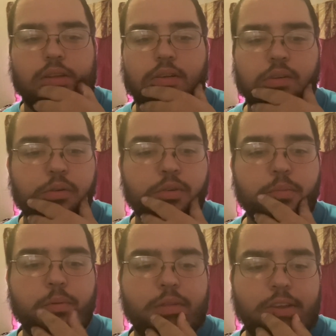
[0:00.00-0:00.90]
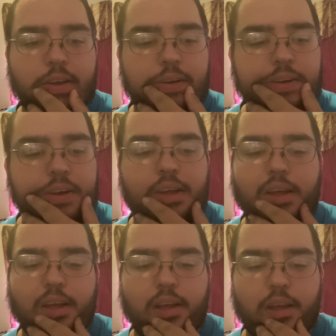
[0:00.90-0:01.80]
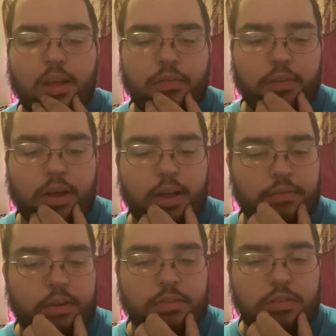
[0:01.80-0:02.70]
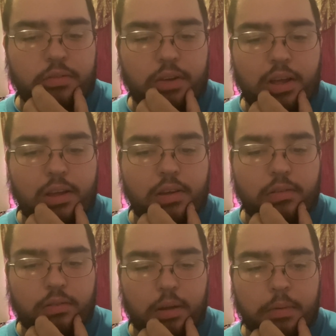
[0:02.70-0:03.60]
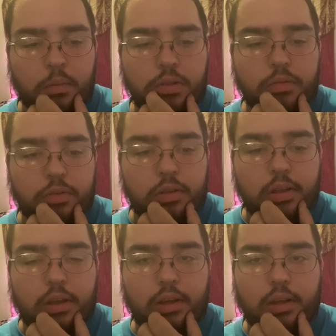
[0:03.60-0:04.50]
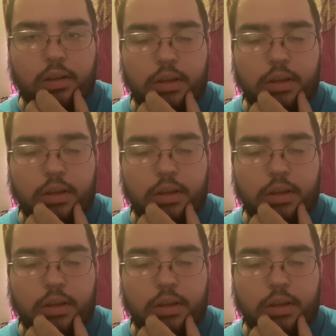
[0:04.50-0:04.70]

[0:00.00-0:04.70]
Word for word: horrible thing if I if I survived, I mean wonderful thing.